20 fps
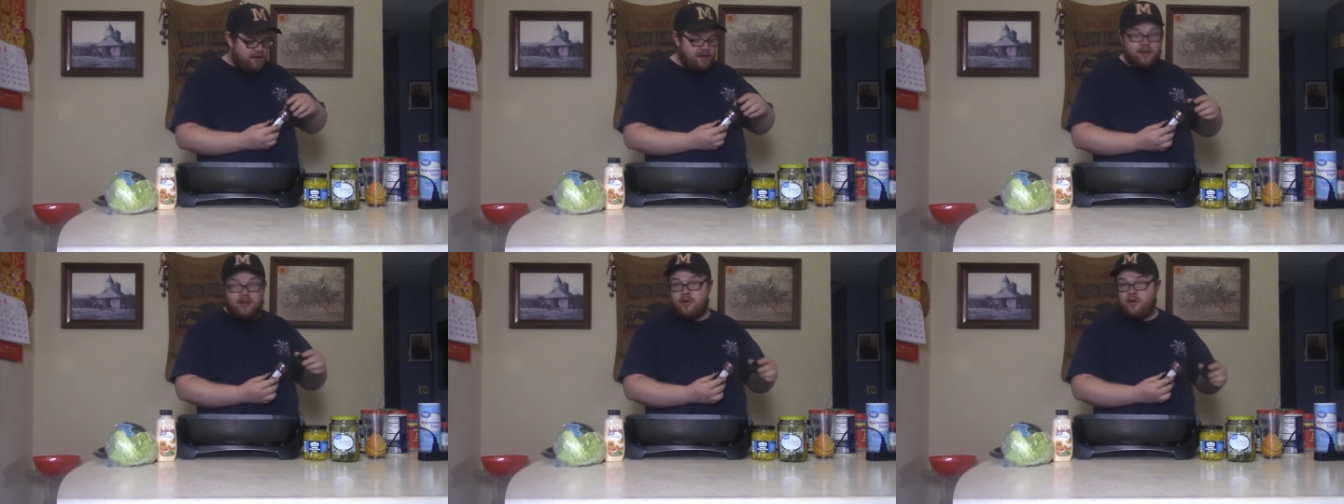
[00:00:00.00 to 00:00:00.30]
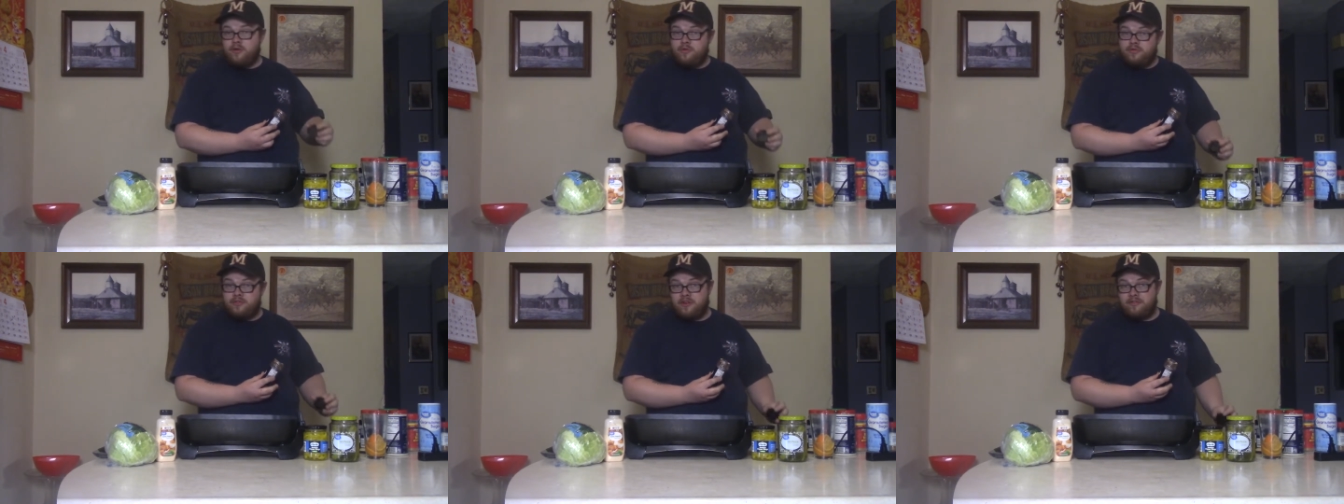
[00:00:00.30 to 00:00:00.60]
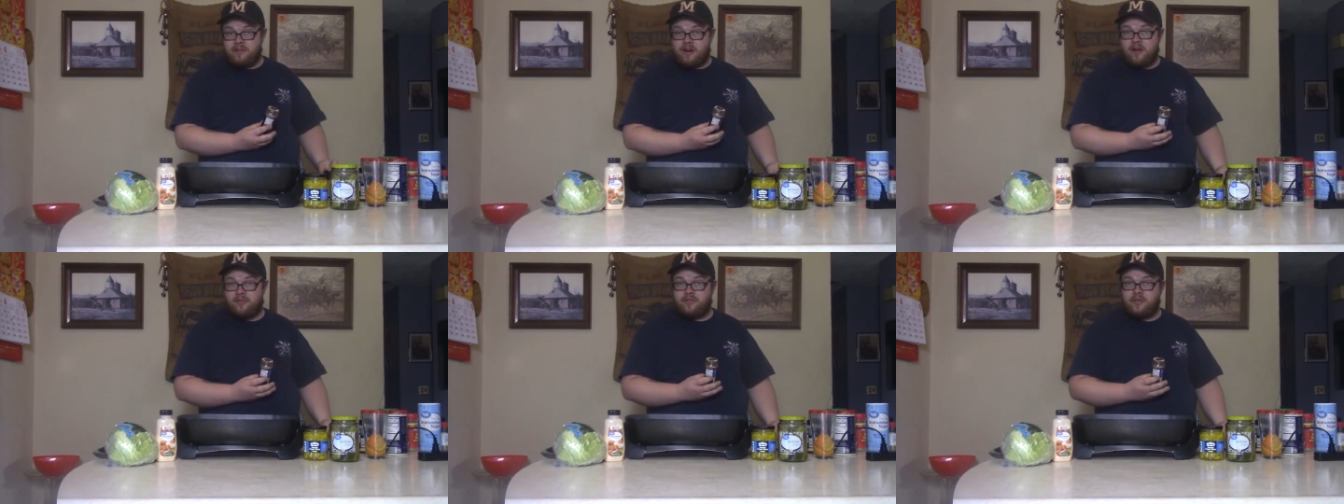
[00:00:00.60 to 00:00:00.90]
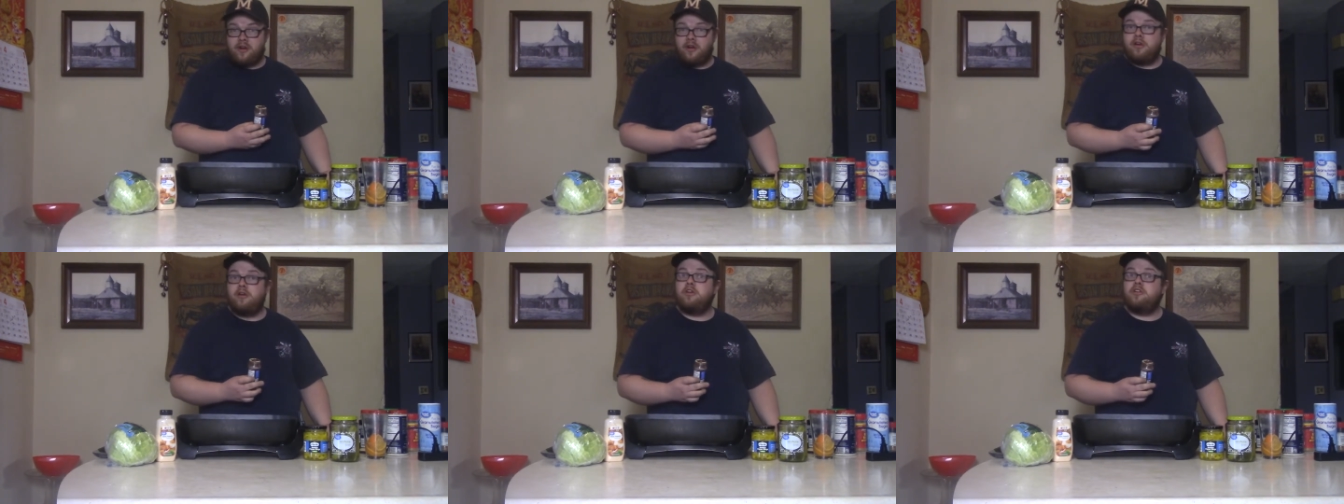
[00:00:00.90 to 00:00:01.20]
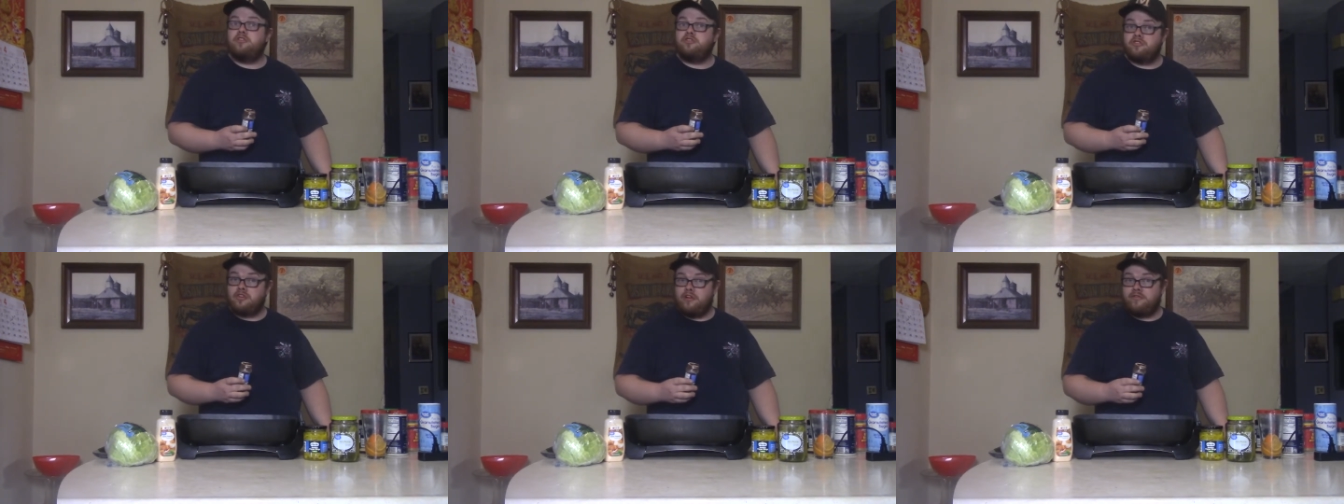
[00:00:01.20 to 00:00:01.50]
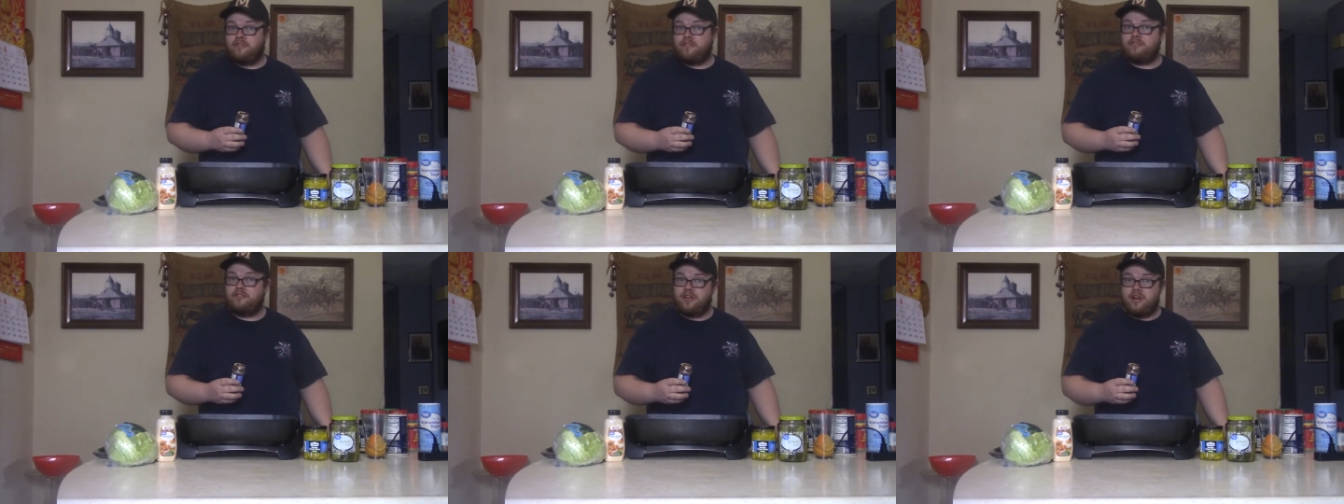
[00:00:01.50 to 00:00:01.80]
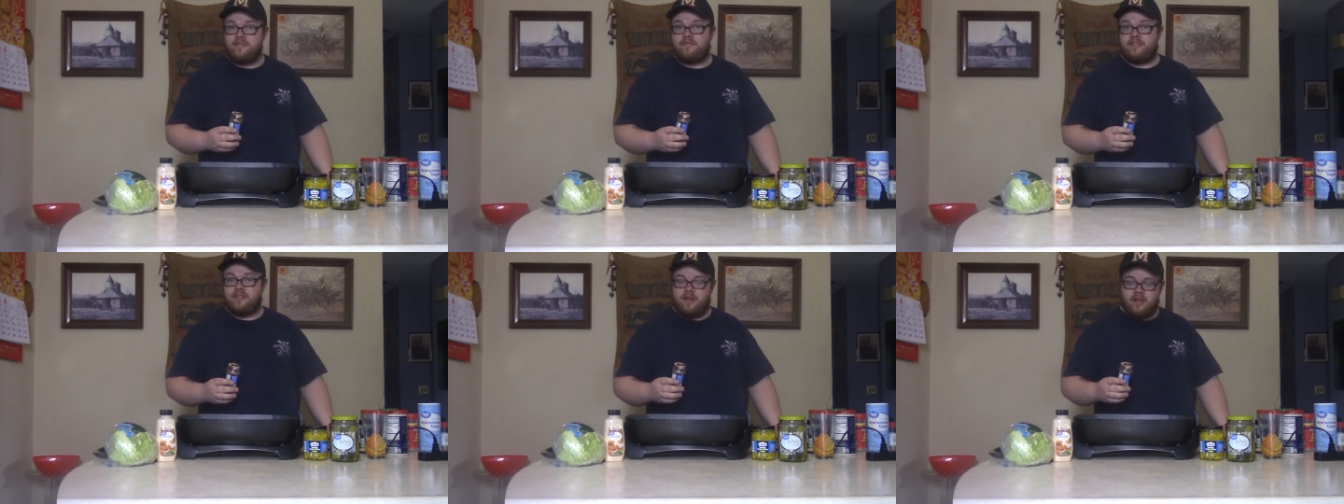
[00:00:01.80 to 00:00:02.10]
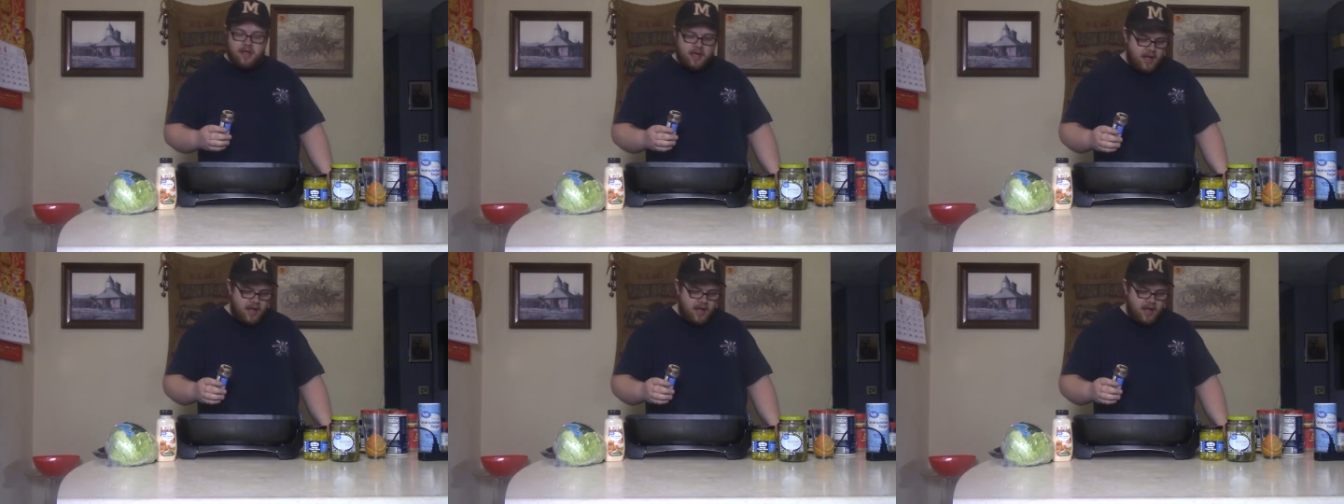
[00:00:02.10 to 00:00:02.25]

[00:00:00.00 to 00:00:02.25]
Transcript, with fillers: you know, who's ever out there surfing, turfing.